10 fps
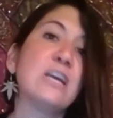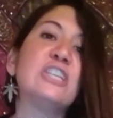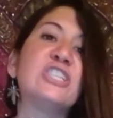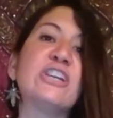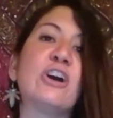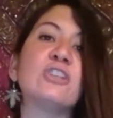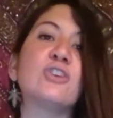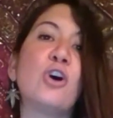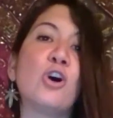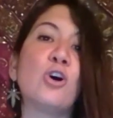She also
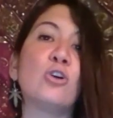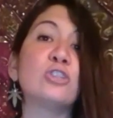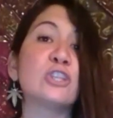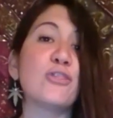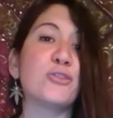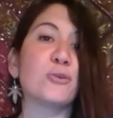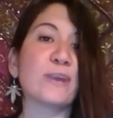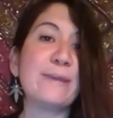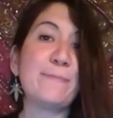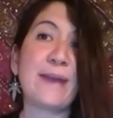holds
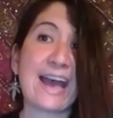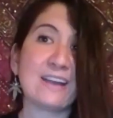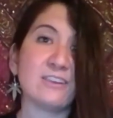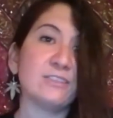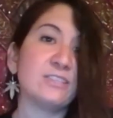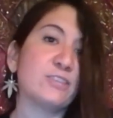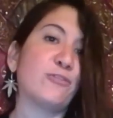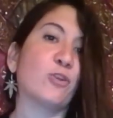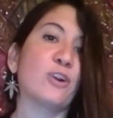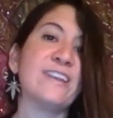3 patents
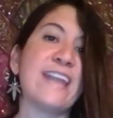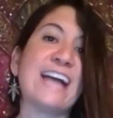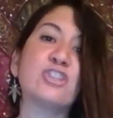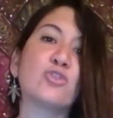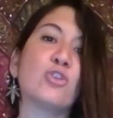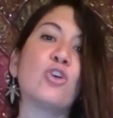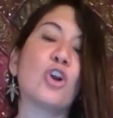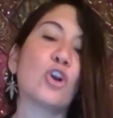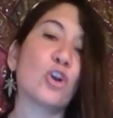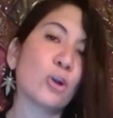for natural
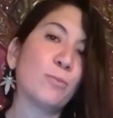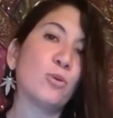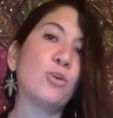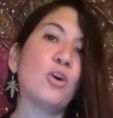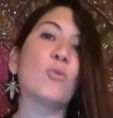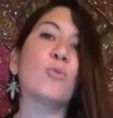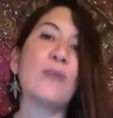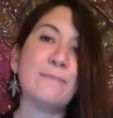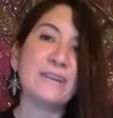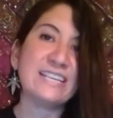herbal
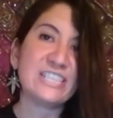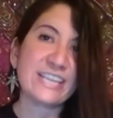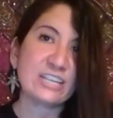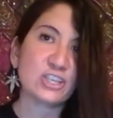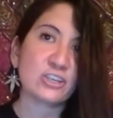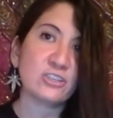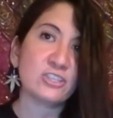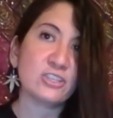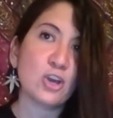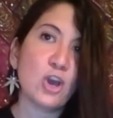remedy
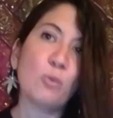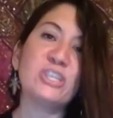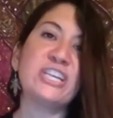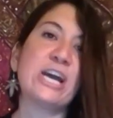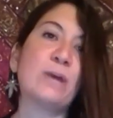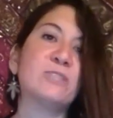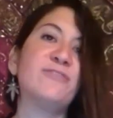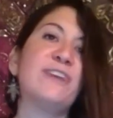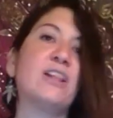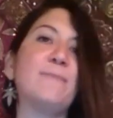tinctures, which she helped
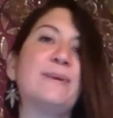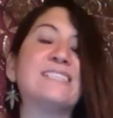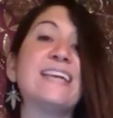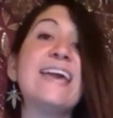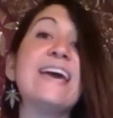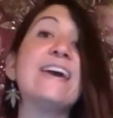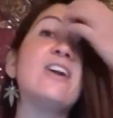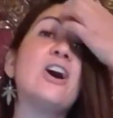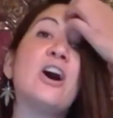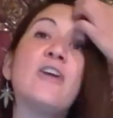develop as the head
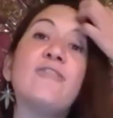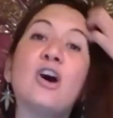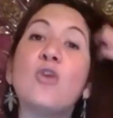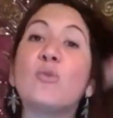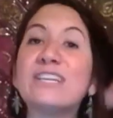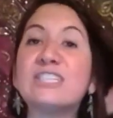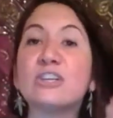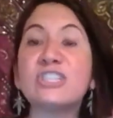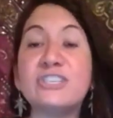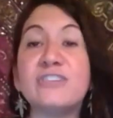of
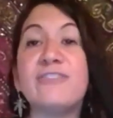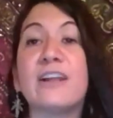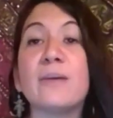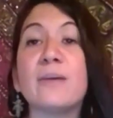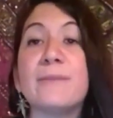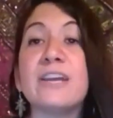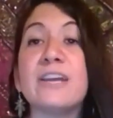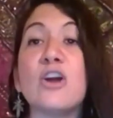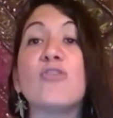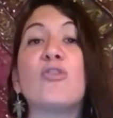research and development
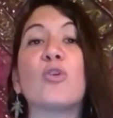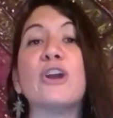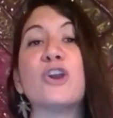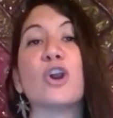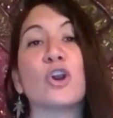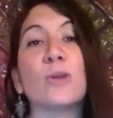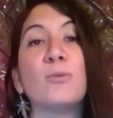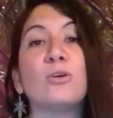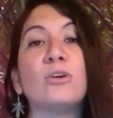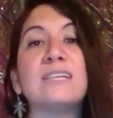for an
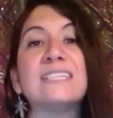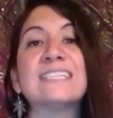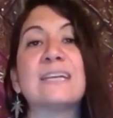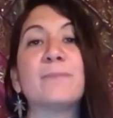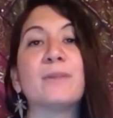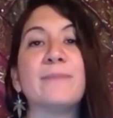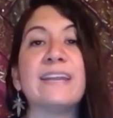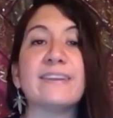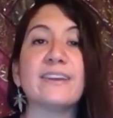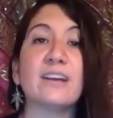herbal supplement
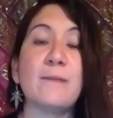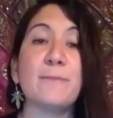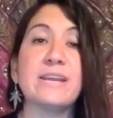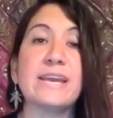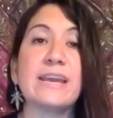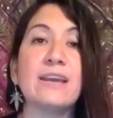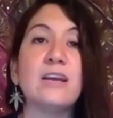company.